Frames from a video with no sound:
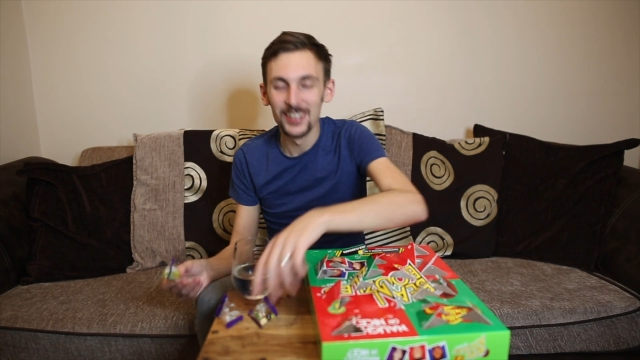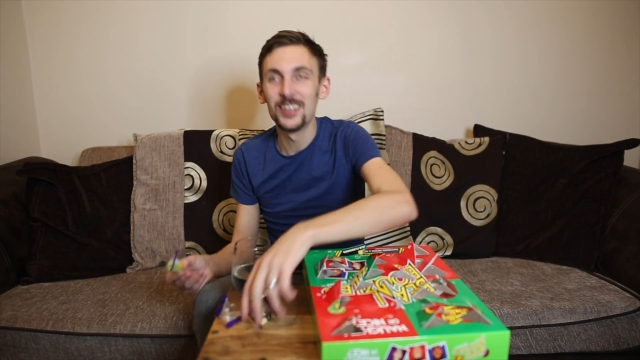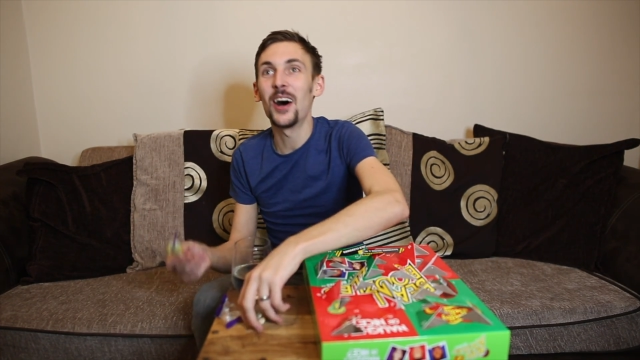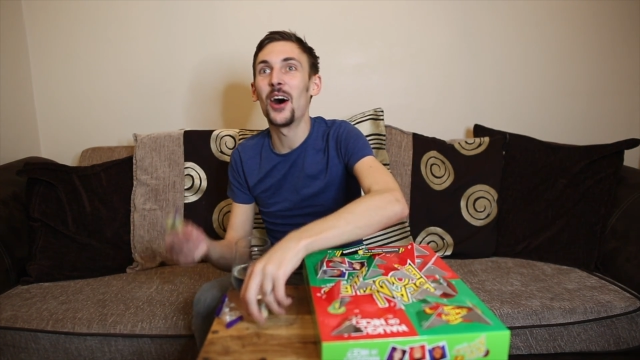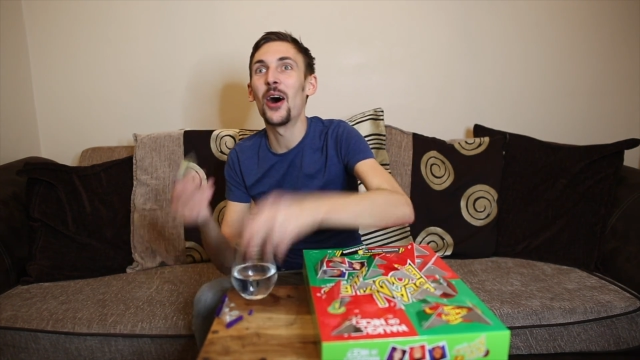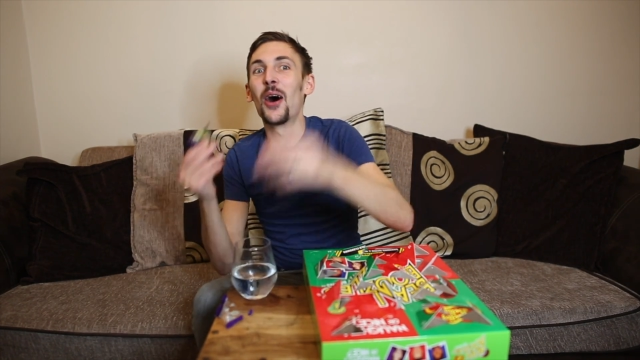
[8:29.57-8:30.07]

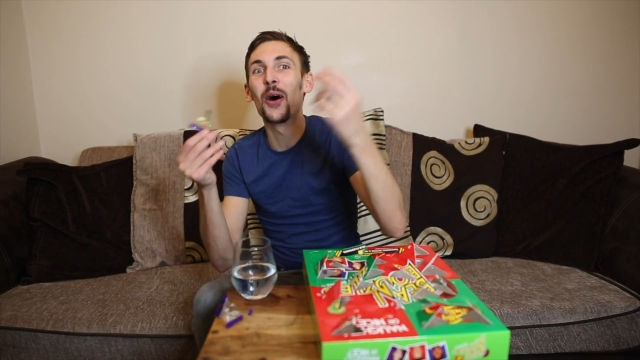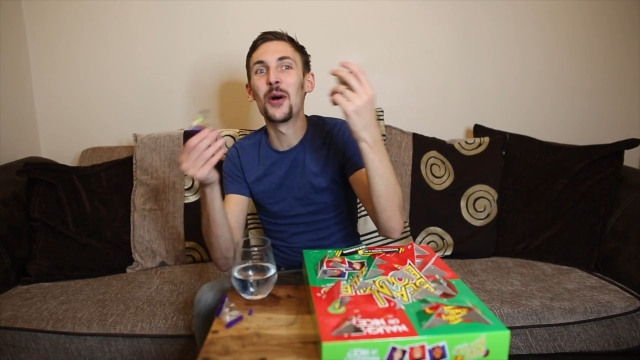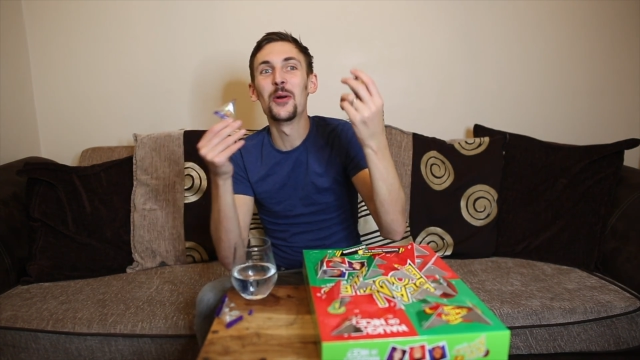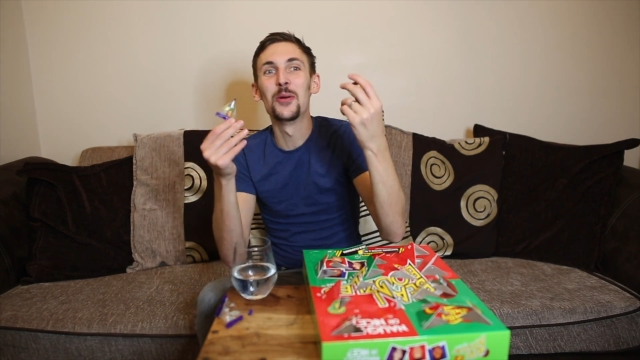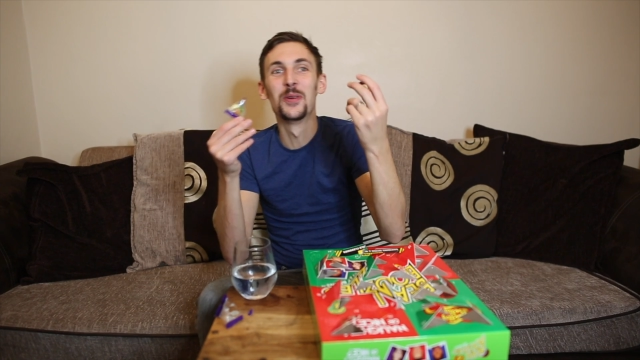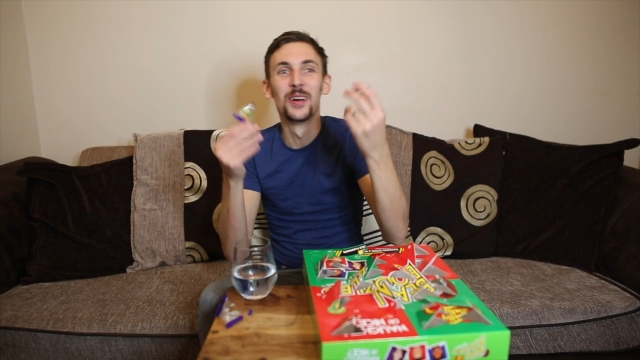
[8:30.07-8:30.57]
No!
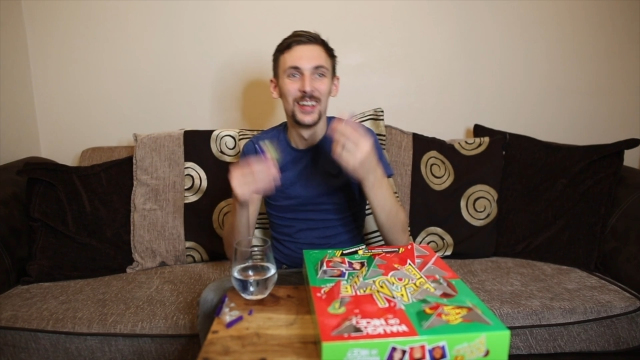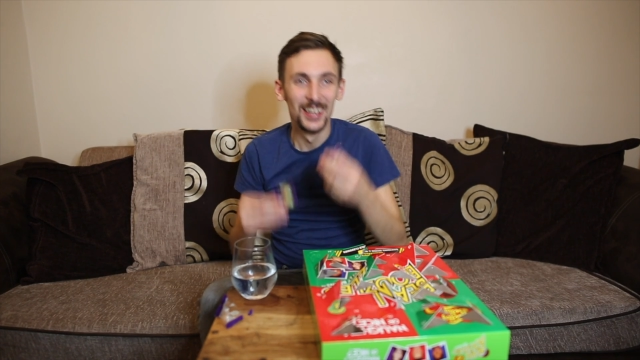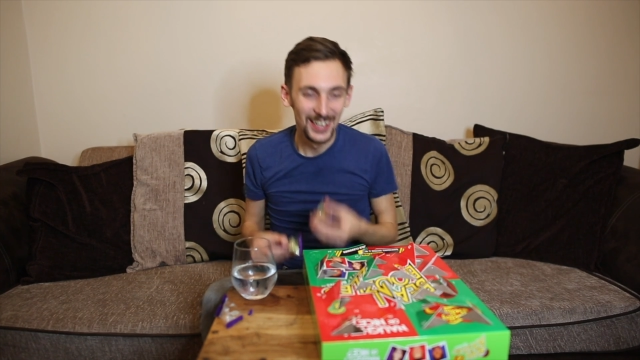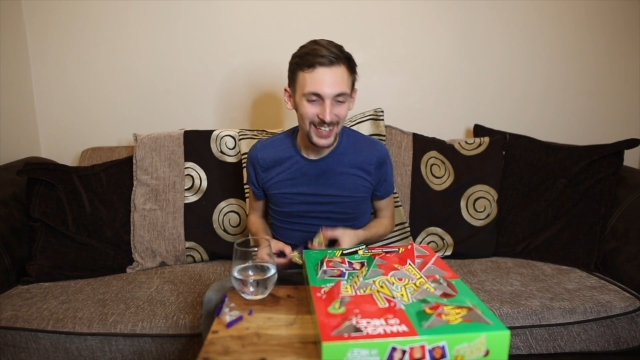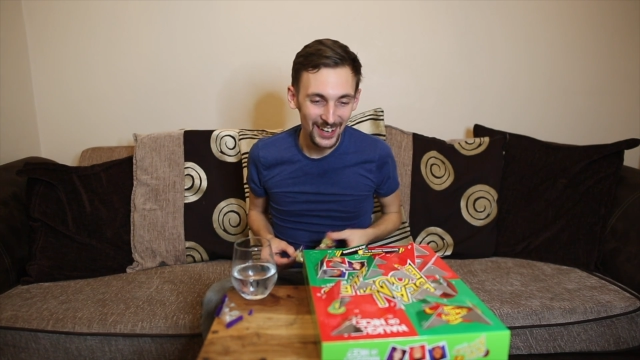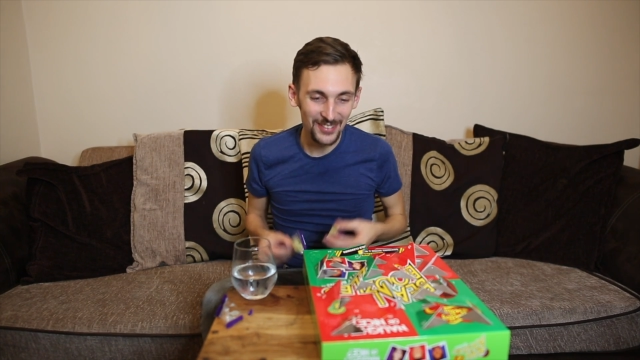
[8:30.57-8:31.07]

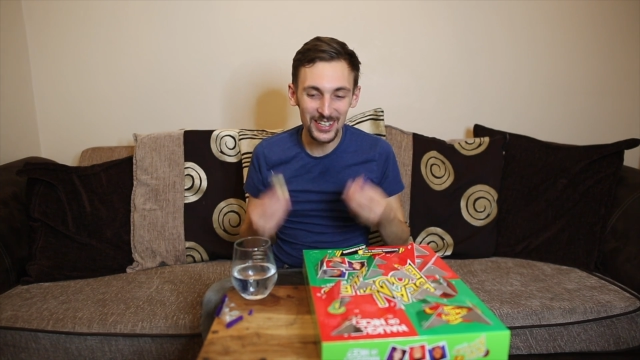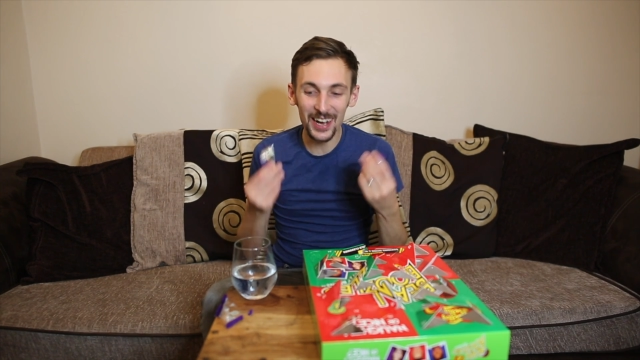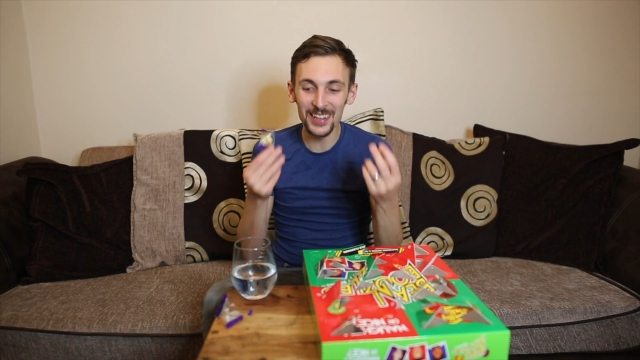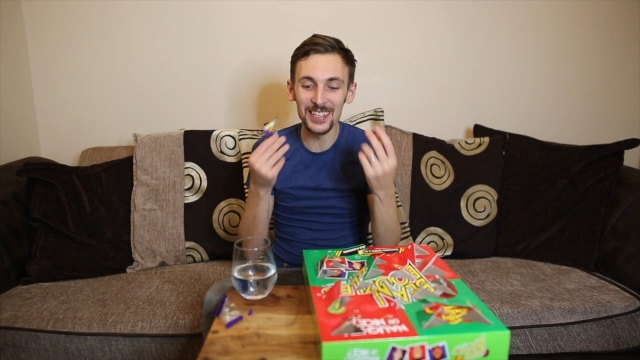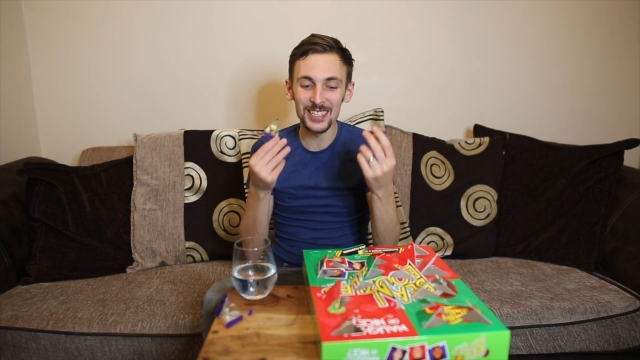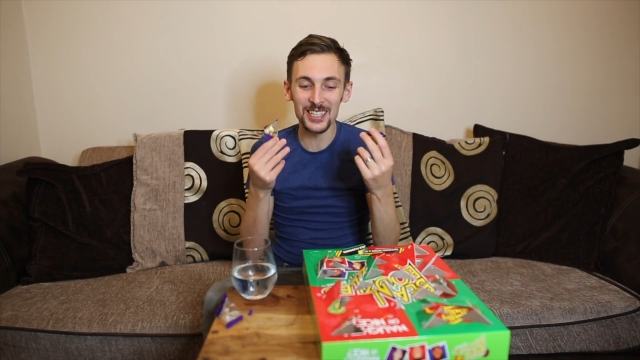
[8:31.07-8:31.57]
I've
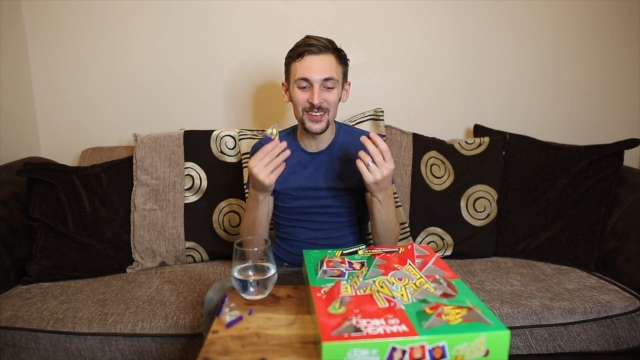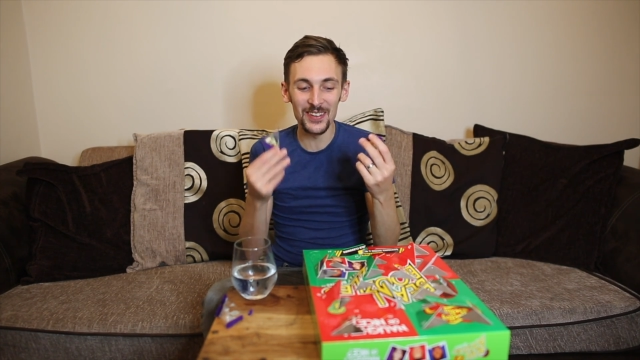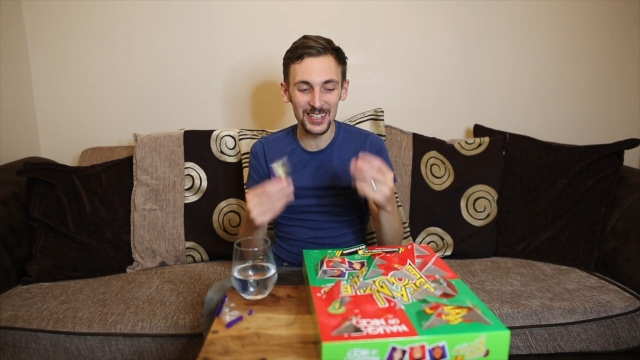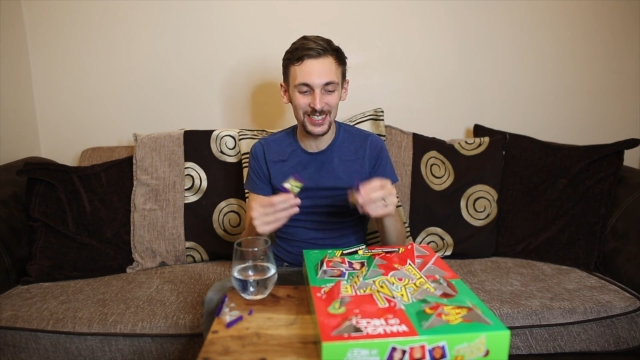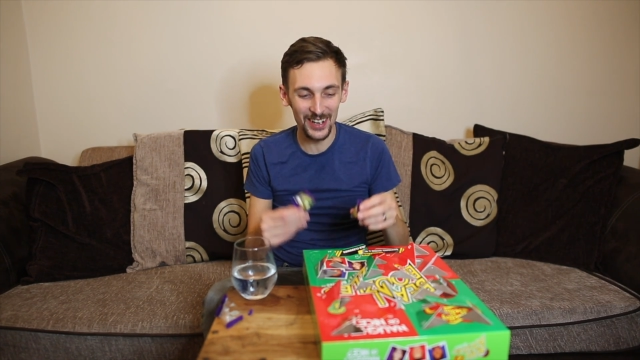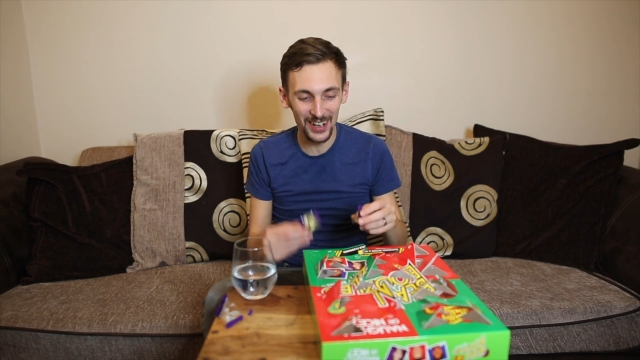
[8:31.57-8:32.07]
done this too
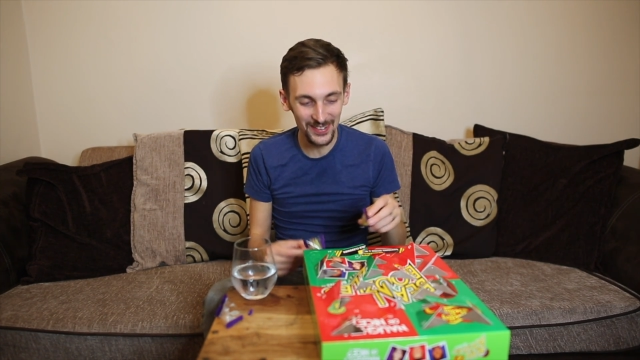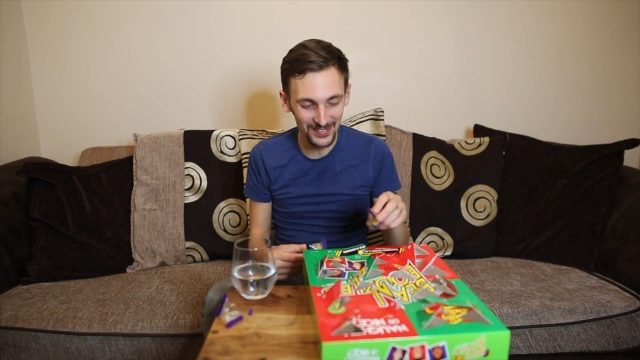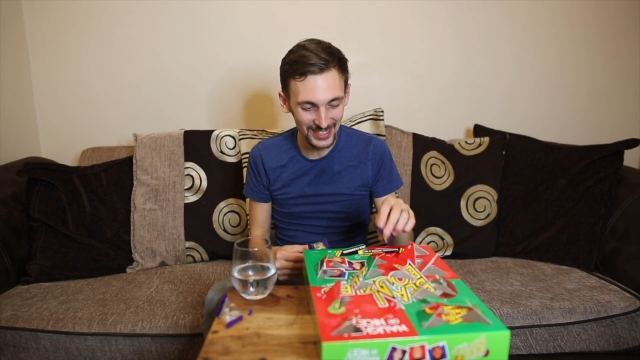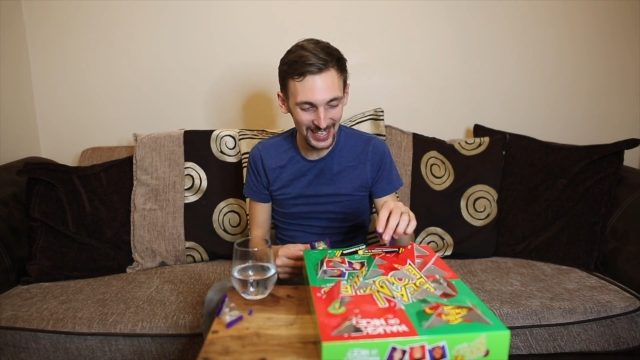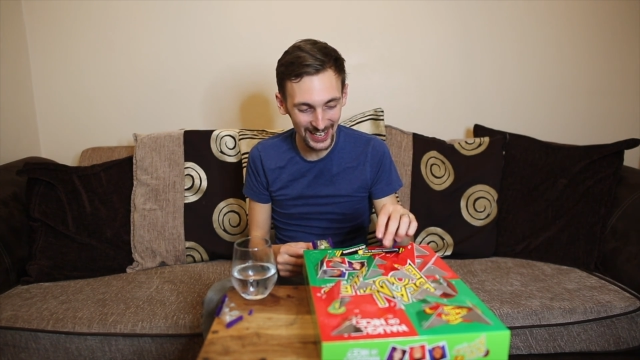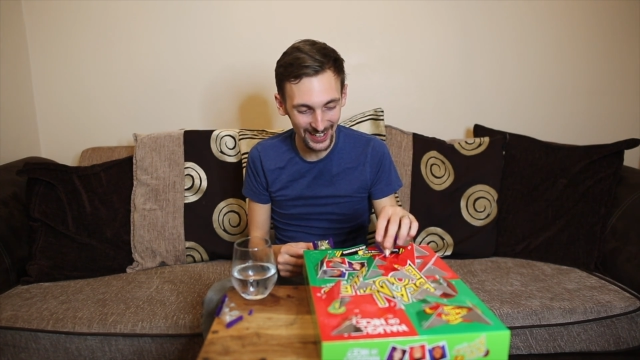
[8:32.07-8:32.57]
many
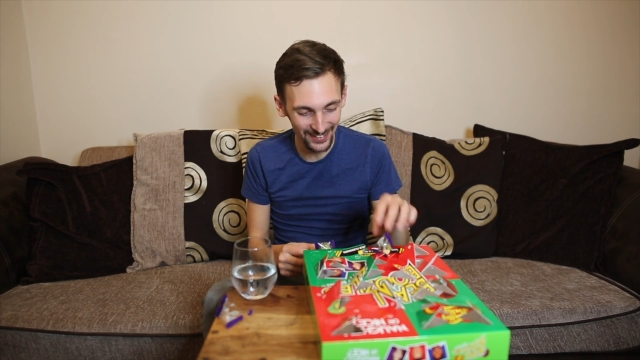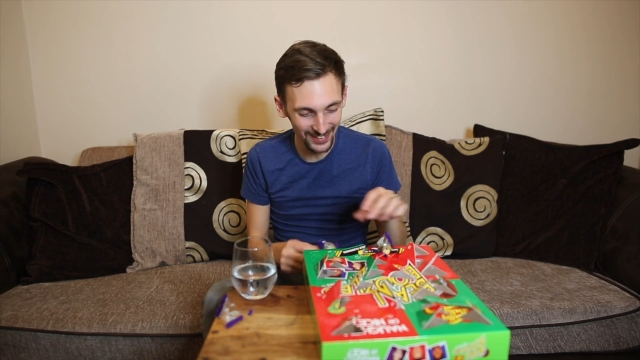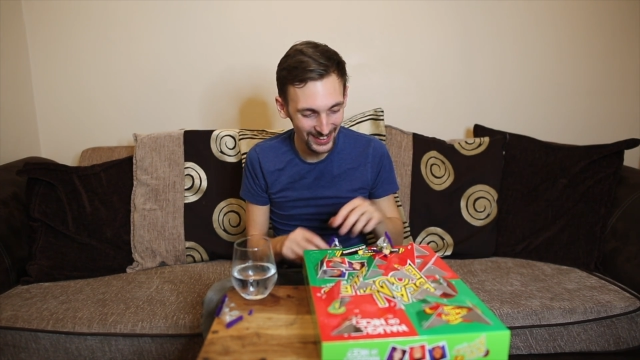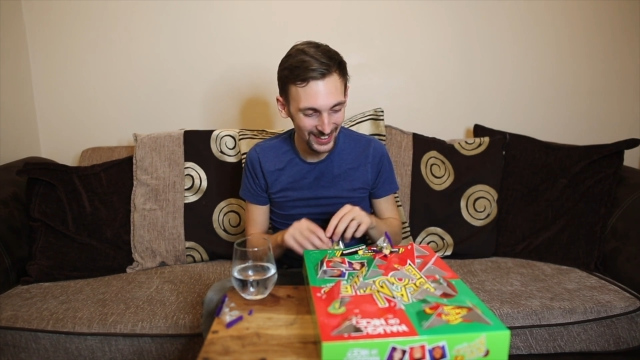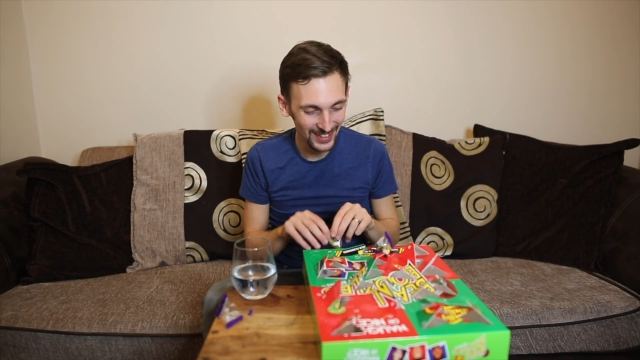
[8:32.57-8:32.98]
times now.